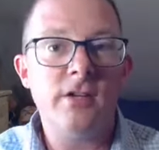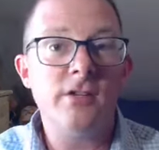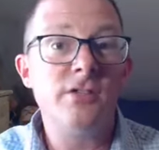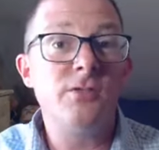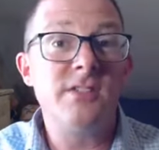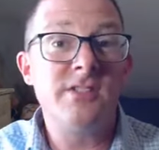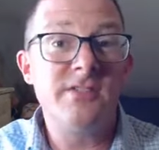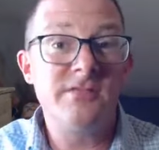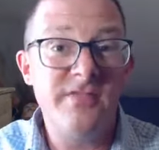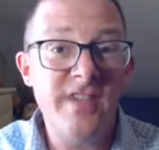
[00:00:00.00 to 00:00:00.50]
So it
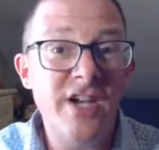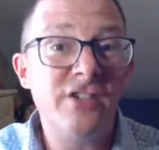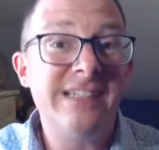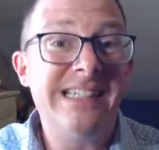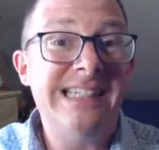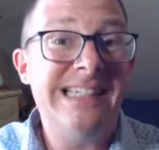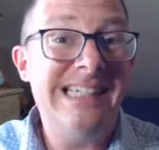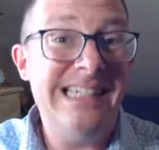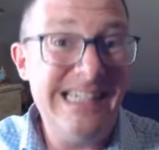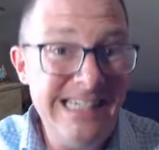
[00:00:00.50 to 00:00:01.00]
was
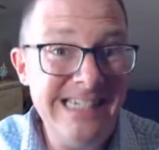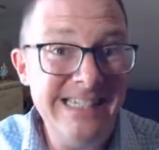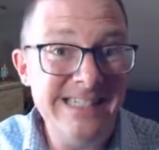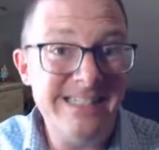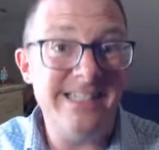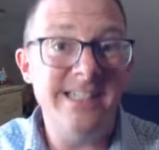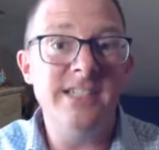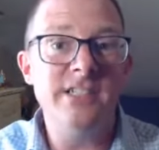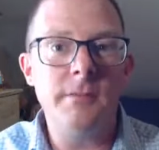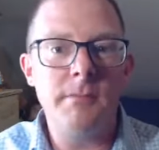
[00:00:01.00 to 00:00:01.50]
fairly
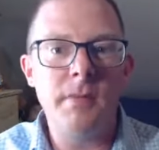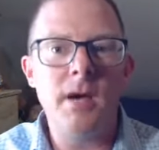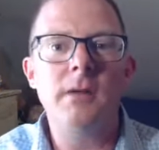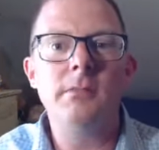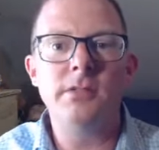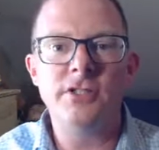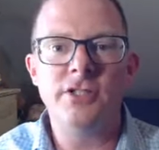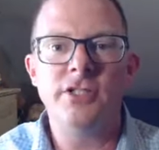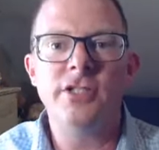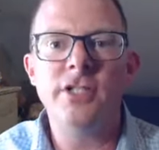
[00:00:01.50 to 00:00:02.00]
easy to
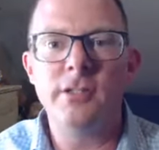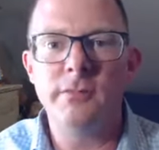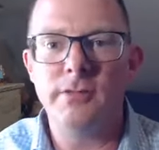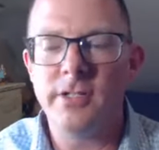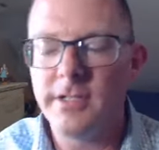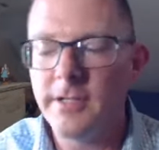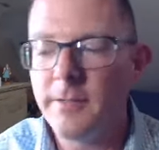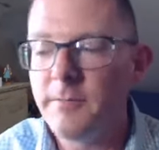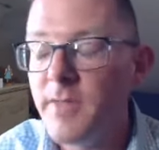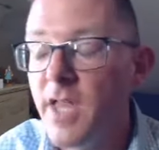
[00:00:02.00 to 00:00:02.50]
publish a yearbook.